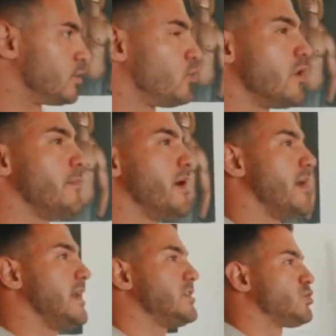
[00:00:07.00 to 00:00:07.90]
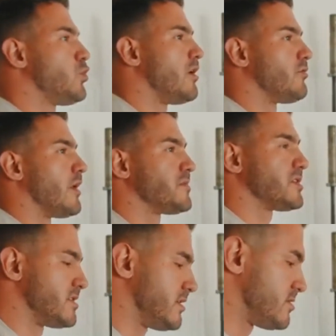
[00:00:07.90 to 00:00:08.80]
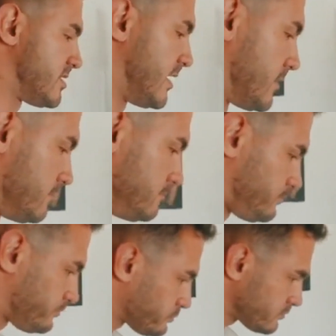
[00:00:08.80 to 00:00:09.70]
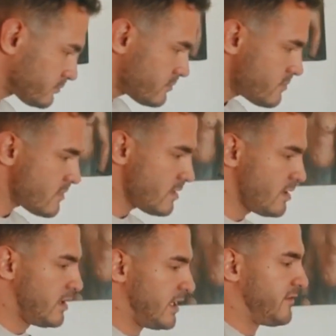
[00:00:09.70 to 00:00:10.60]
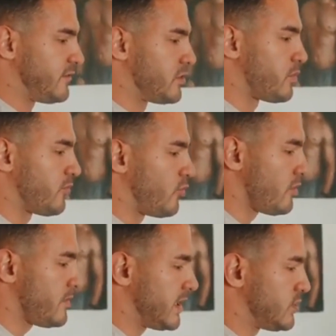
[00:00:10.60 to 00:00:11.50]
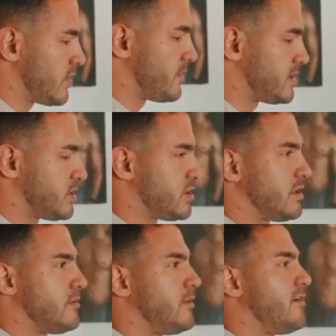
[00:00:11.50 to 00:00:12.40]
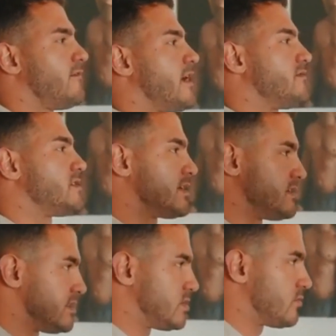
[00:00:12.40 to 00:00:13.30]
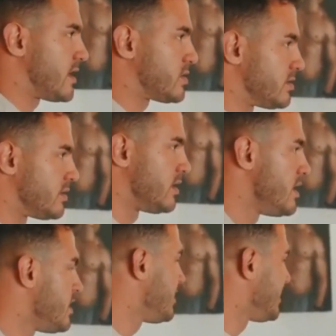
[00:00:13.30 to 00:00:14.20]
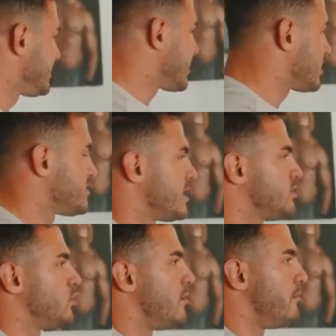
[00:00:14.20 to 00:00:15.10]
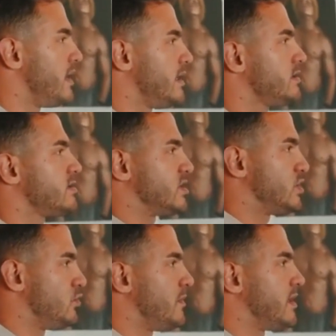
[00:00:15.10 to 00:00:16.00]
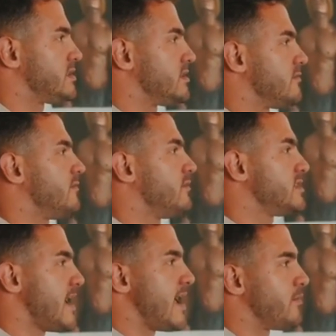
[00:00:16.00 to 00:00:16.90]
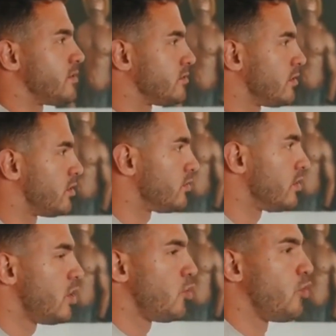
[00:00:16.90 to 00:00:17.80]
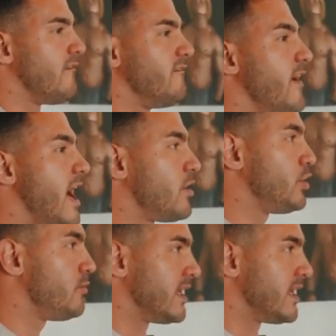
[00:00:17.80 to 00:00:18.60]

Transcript: you want about 8 to 12 reps, because here's the thing. If you're performing each repetition at about 5 seconds each direction, that comes out to a minute to 2 minutes of time under load. What volume